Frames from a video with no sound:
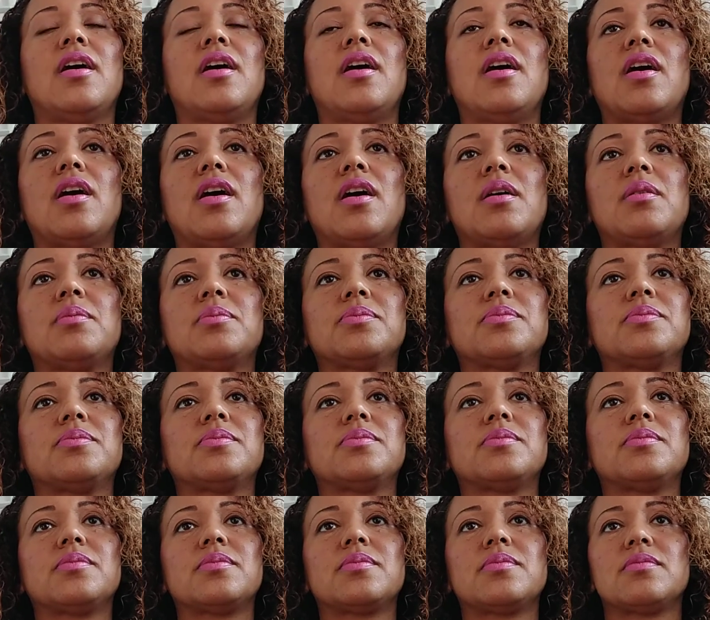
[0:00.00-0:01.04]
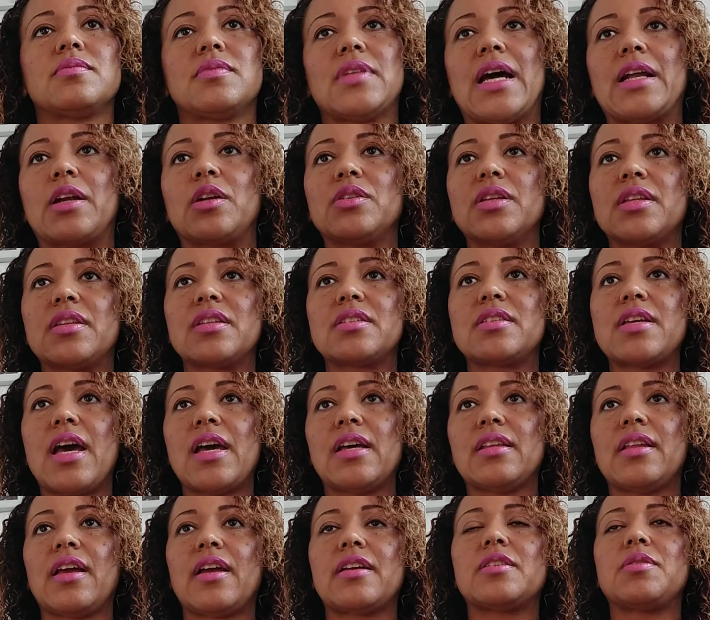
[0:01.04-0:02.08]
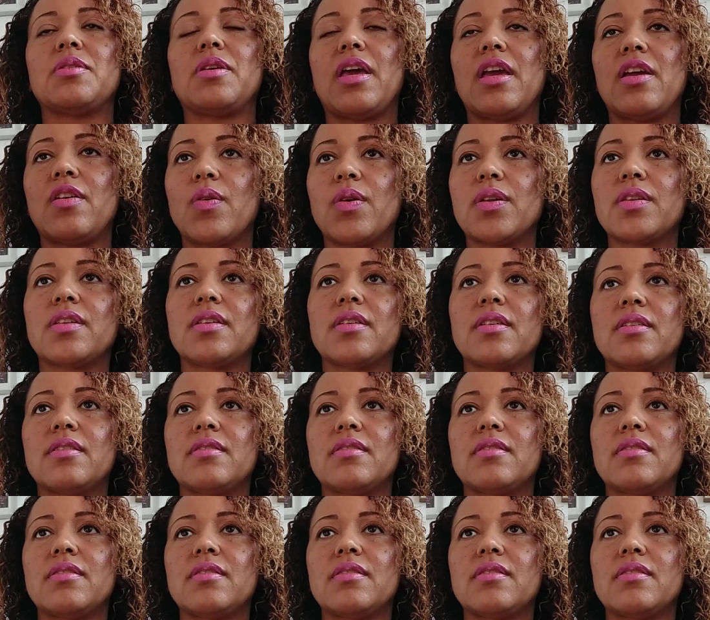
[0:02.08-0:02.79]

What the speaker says: Not only the dialect, hearing